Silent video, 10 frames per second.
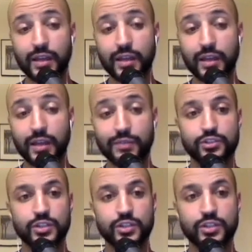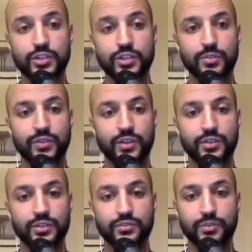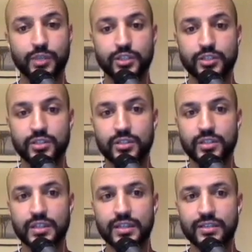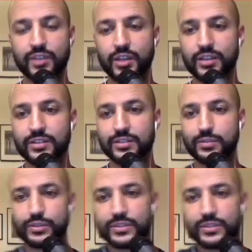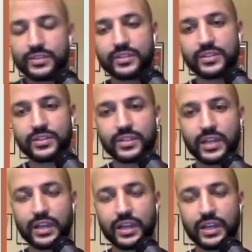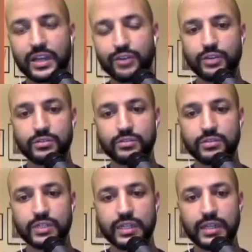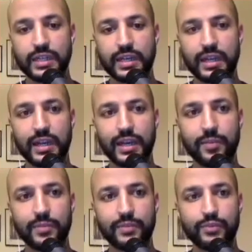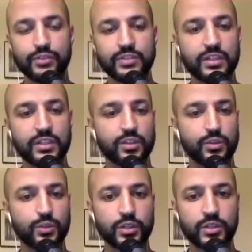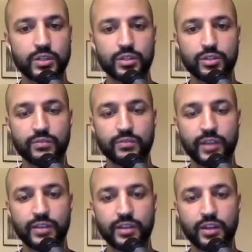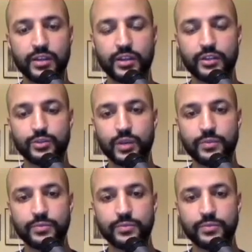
If you just search her name, you'll find her information. Very easy person to uh, reach out to. Um, if you're interested in her work, you can find it on there as well.